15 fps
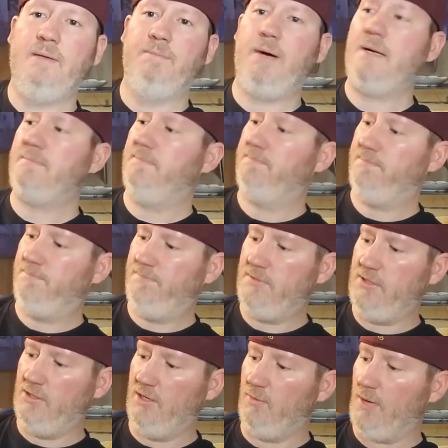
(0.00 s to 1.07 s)
But,
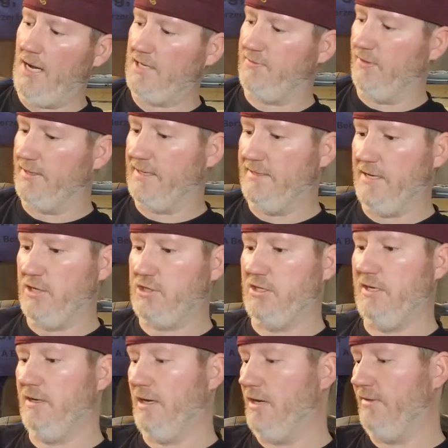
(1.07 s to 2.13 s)
watch for
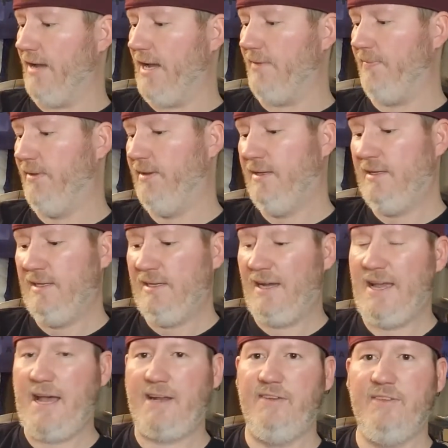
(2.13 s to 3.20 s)
condition and all that.
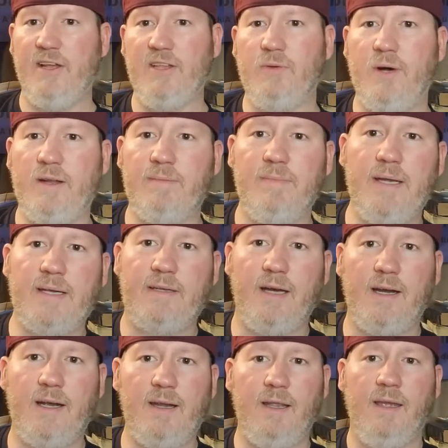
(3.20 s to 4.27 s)
I had another one in my
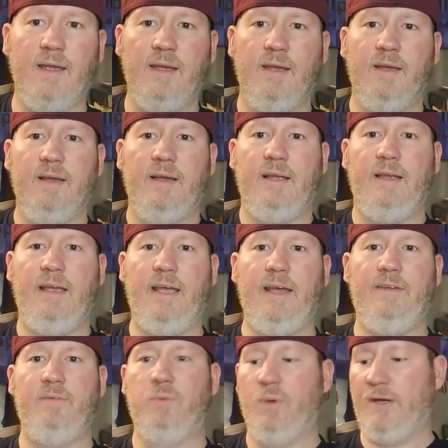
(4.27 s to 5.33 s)
cart.
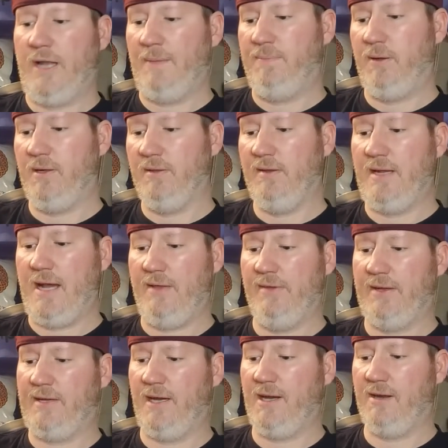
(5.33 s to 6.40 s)
And when I pulled it out of
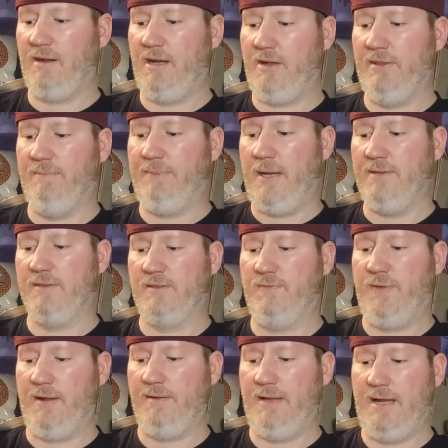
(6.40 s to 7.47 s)
the cart, all the buttons
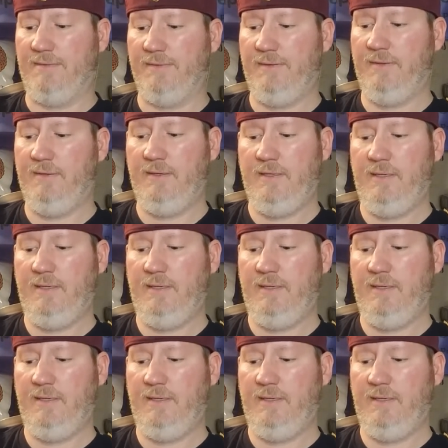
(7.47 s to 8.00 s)
fell off.